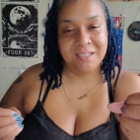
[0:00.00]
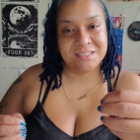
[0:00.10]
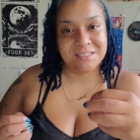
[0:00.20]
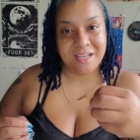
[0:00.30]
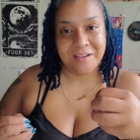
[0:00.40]

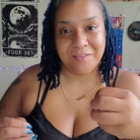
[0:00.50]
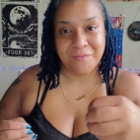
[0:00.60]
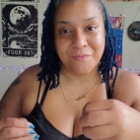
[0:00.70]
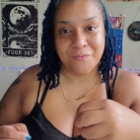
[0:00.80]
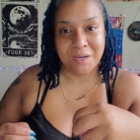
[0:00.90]
it's like
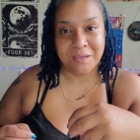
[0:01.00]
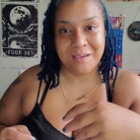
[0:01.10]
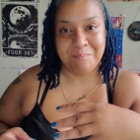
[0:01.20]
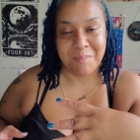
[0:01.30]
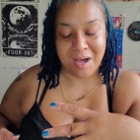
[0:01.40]
a
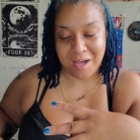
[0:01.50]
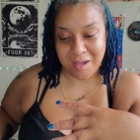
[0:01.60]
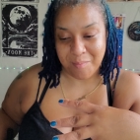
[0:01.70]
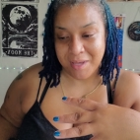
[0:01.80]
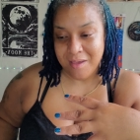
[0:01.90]
fucking
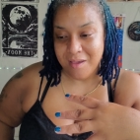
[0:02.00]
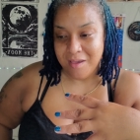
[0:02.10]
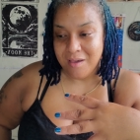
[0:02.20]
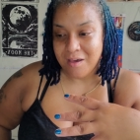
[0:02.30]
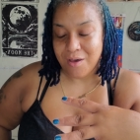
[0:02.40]
mob
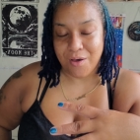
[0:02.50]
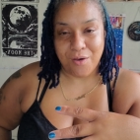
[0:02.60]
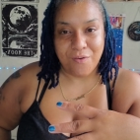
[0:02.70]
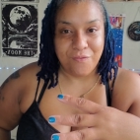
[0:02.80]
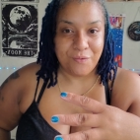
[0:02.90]

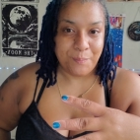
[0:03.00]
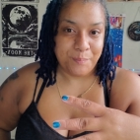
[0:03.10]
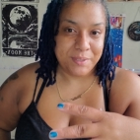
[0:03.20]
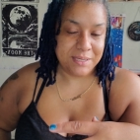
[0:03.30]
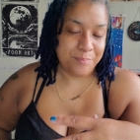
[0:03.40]
of
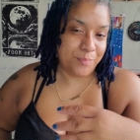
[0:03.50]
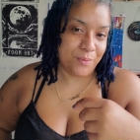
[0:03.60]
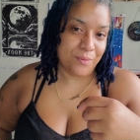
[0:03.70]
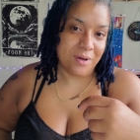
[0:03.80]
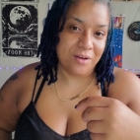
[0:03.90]

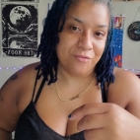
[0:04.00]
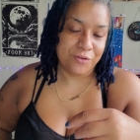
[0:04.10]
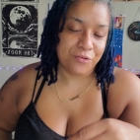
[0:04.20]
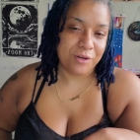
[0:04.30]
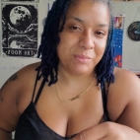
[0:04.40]
people
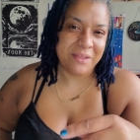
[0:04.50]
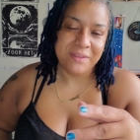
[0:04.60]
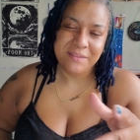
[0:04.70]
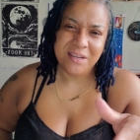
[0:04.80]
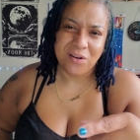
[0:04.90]
of crim and
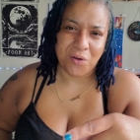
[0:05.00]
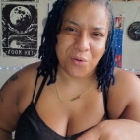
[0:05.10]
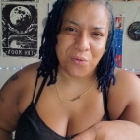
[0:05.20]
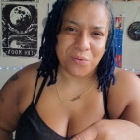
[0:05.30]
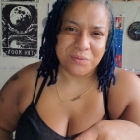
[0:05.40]
then they're
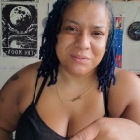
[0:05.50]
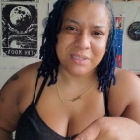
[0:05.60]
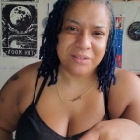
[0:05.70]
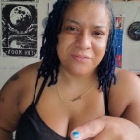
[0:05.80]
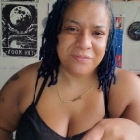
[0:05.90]
old
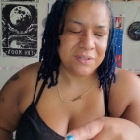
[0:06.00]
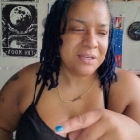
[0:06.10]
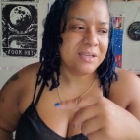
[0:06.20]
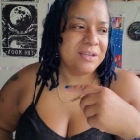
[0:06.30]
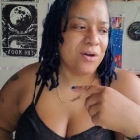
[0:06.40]
they're
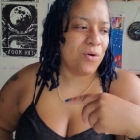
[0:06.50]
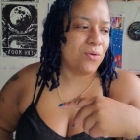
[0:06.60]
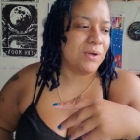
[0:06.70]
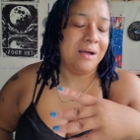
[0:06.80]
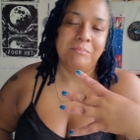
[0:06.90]
fucking
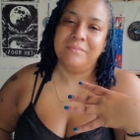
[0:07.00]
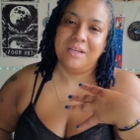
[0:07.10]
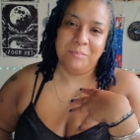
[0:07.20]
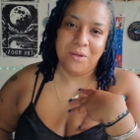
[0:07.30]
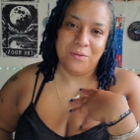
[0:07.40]
old i'm,
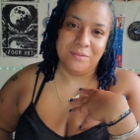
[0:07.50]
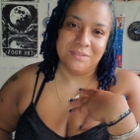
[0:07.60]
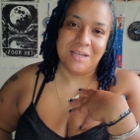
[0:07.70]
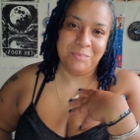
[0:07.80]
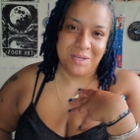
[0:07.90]
I'm old
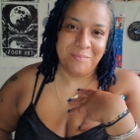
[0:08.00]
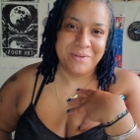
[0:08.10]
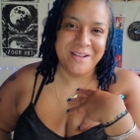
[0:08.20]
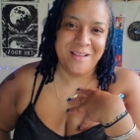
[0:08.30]
I'm, I'm, an,